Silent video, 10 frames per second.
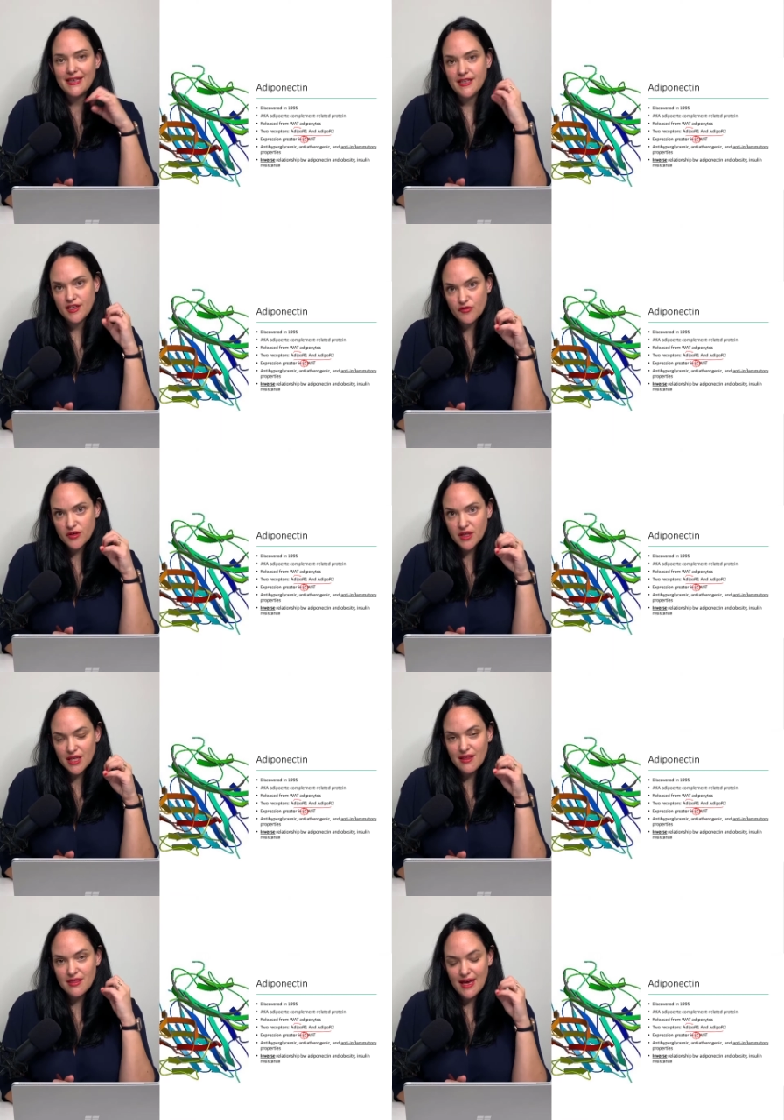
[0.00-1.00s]

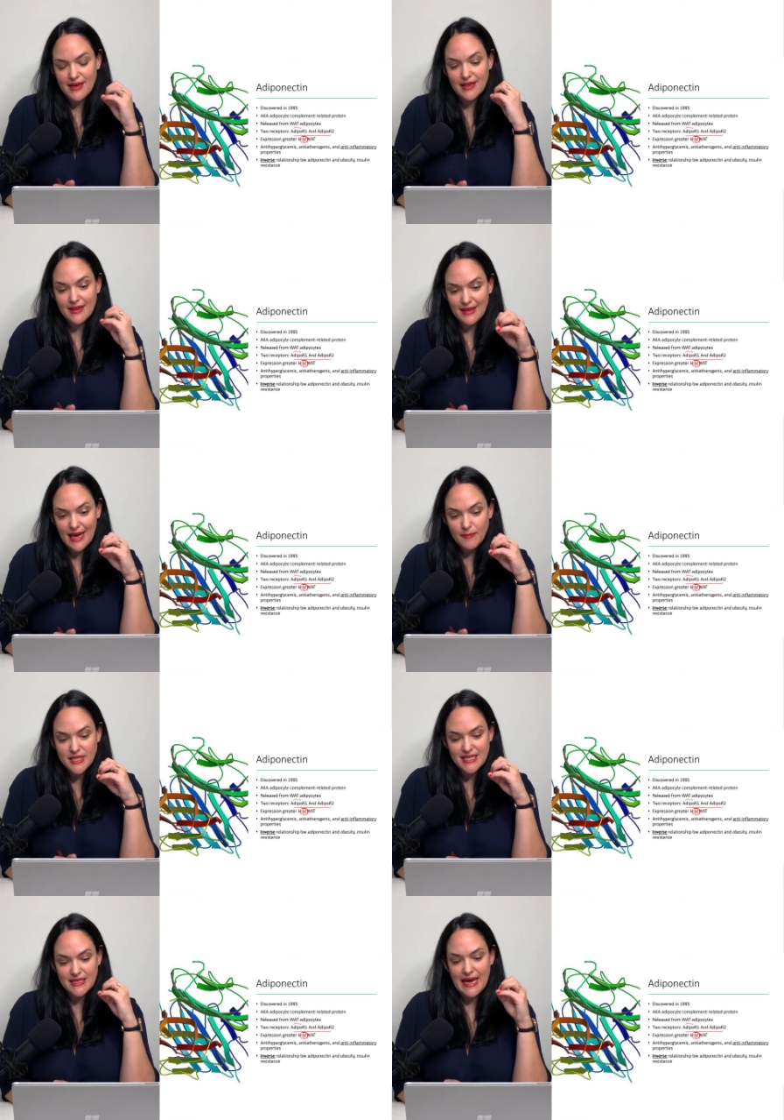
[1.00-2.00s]
Differently than
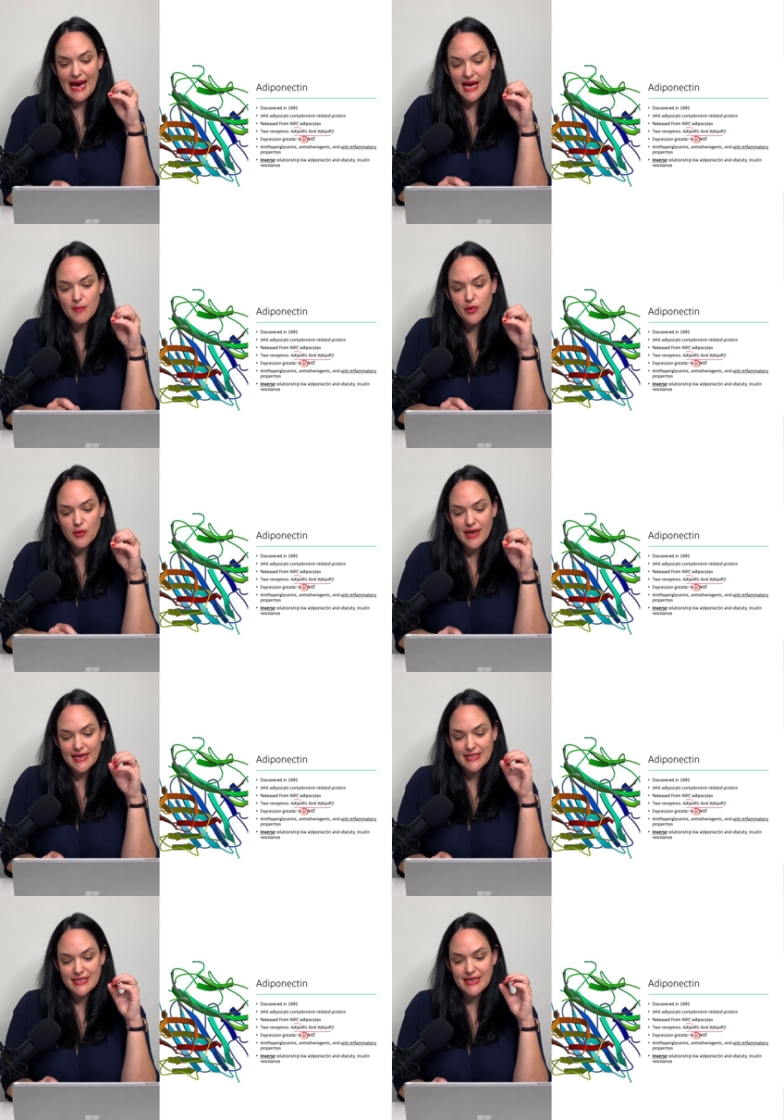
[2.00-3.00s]
leptin,
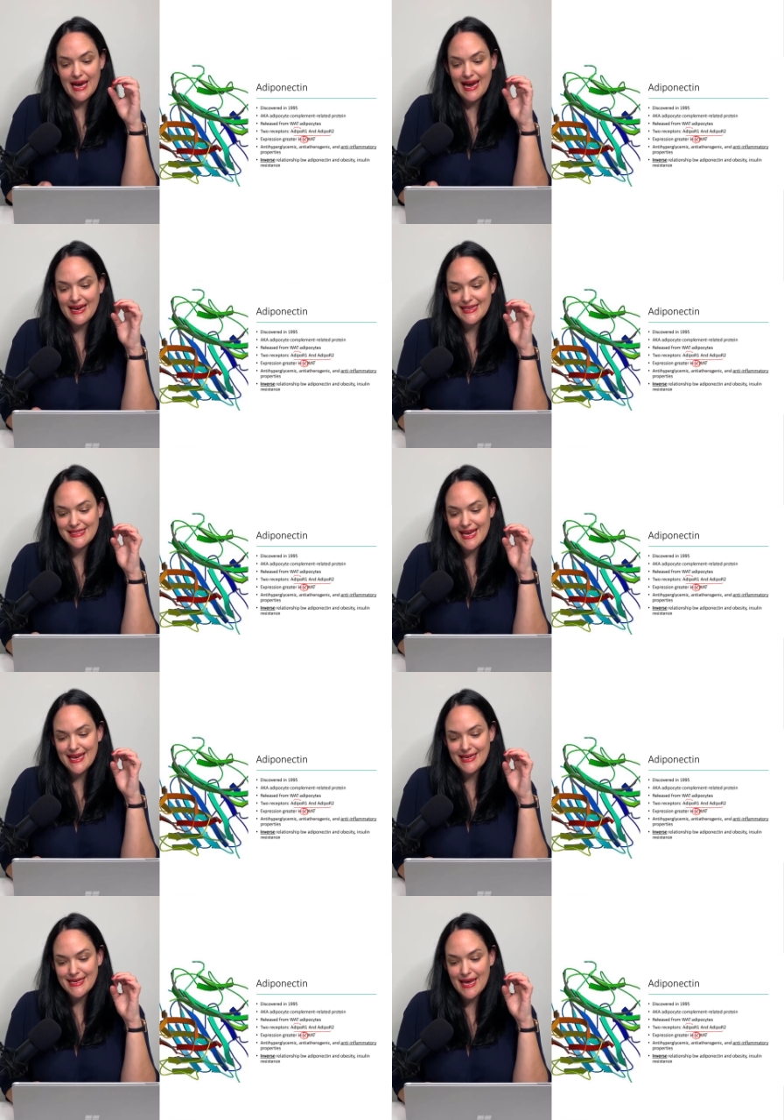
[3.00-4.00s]
adiponectin has
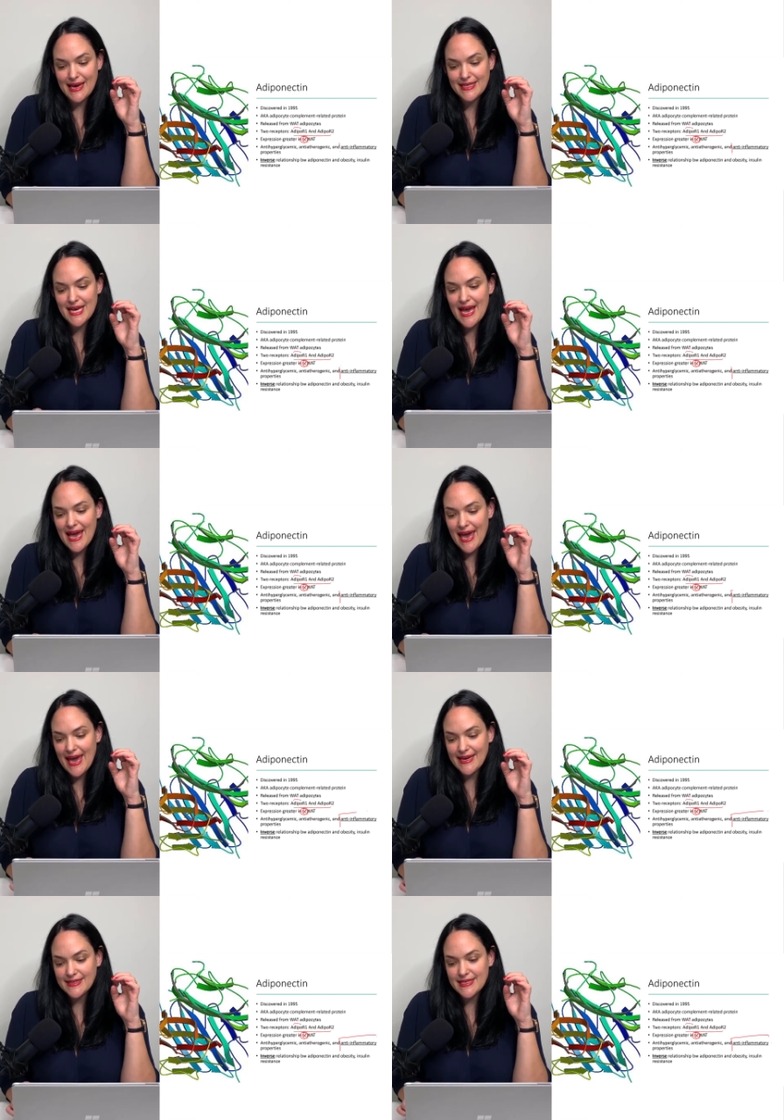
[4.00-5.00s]
a net
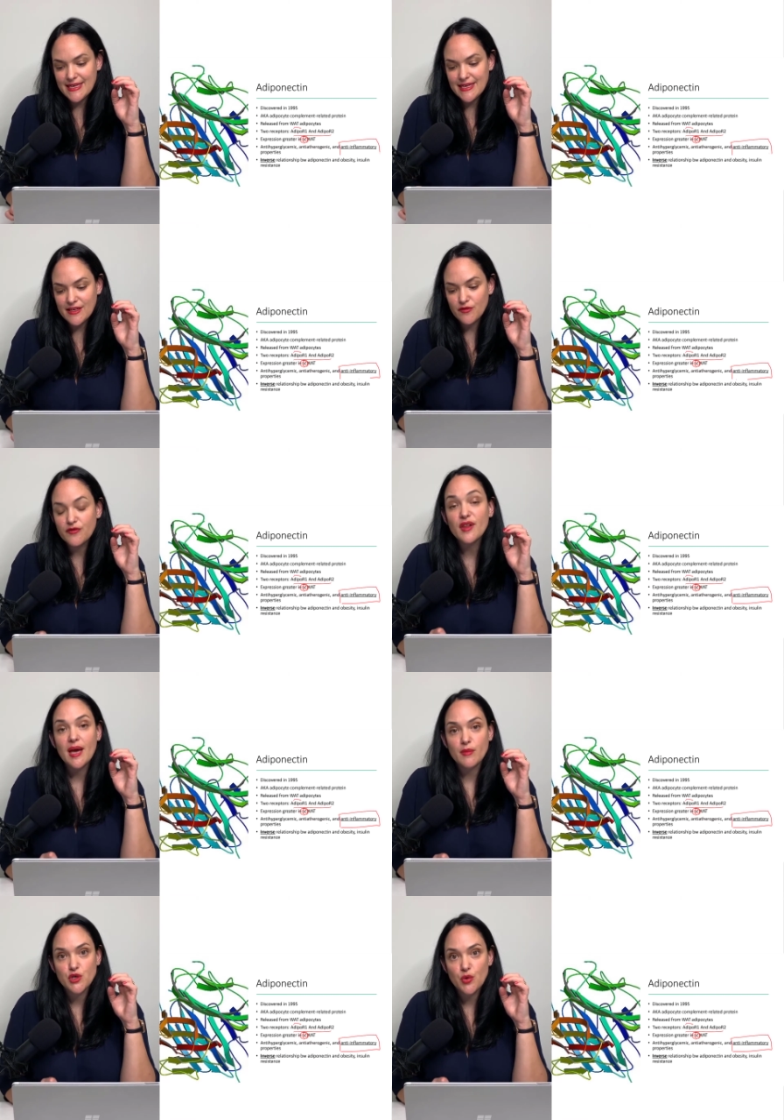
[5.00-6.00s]

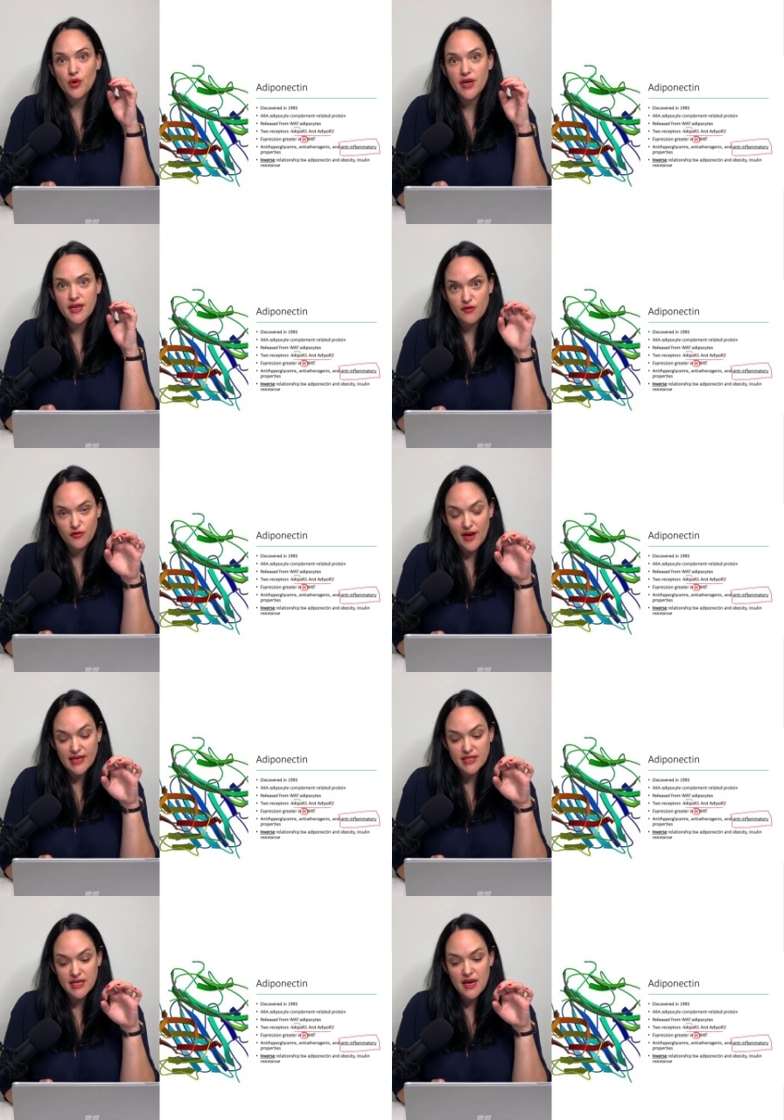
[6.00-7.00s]
anti-inflammatory
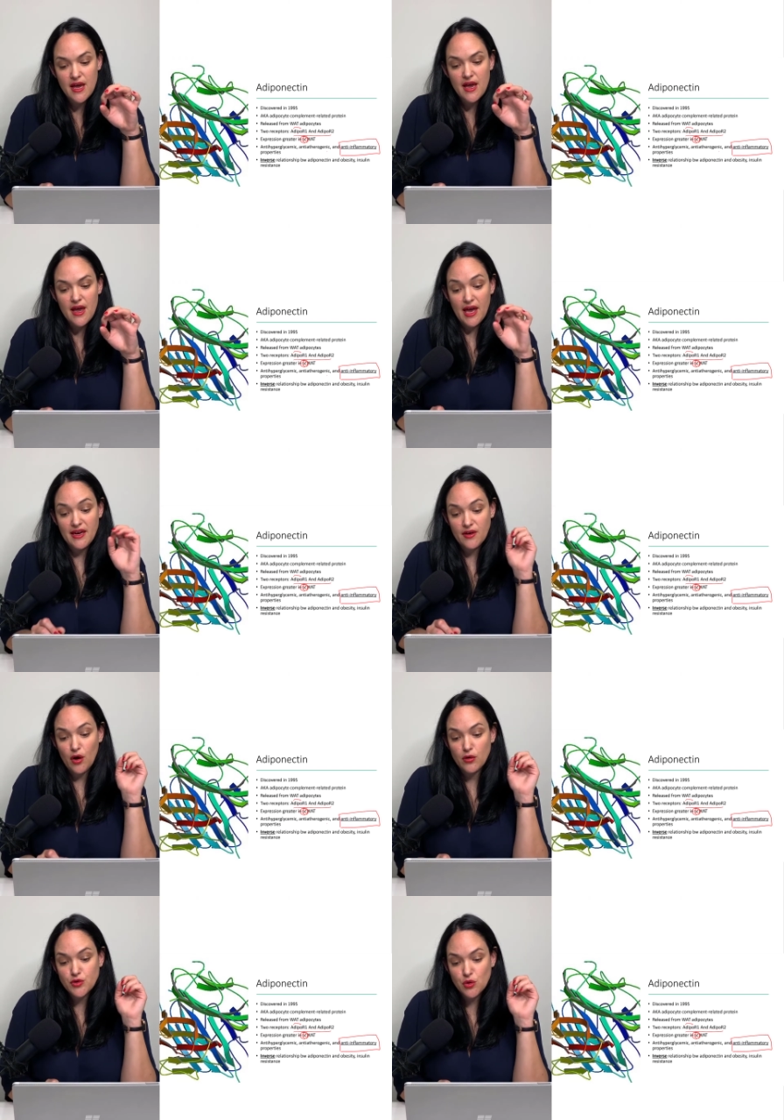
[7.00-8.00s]
effect. And it
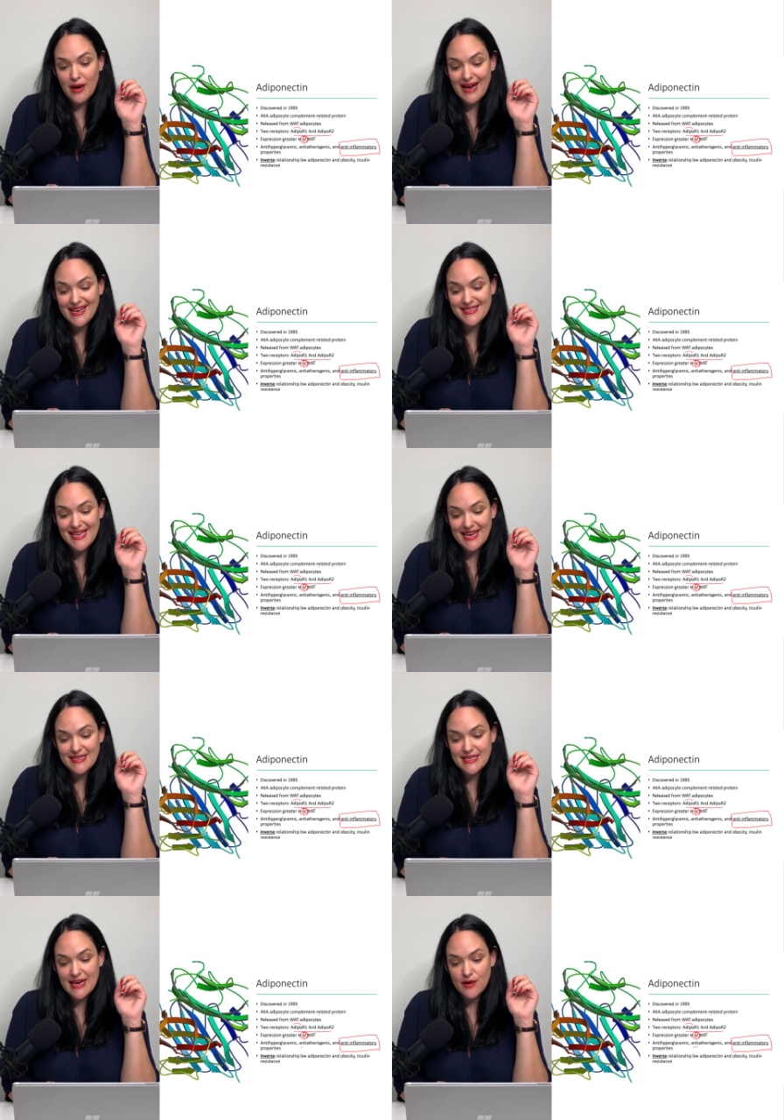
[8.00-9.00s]
also has
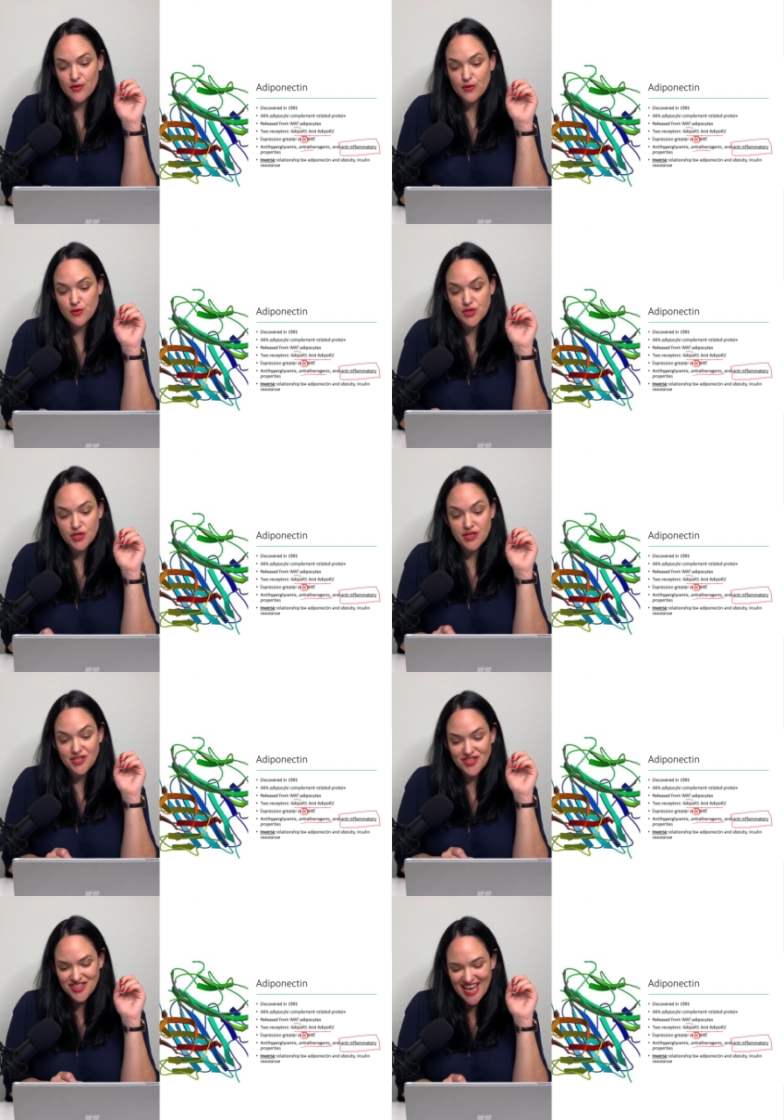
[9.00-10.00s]

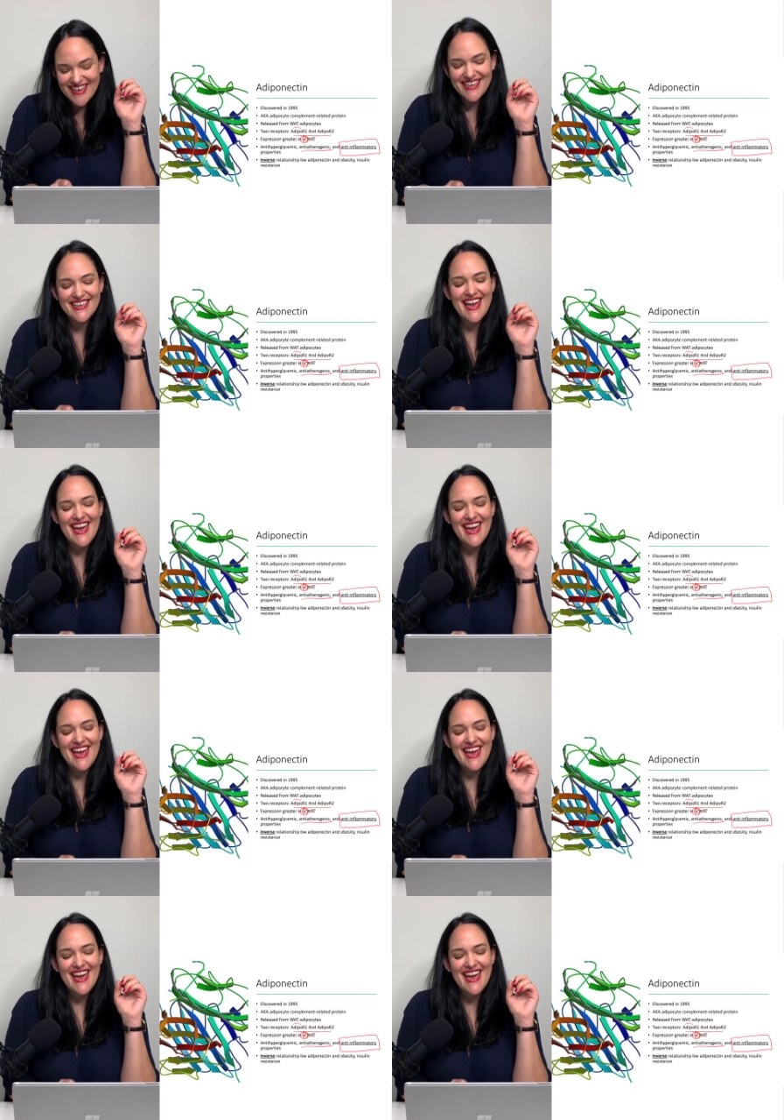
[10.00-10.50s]
anti-arthrogenic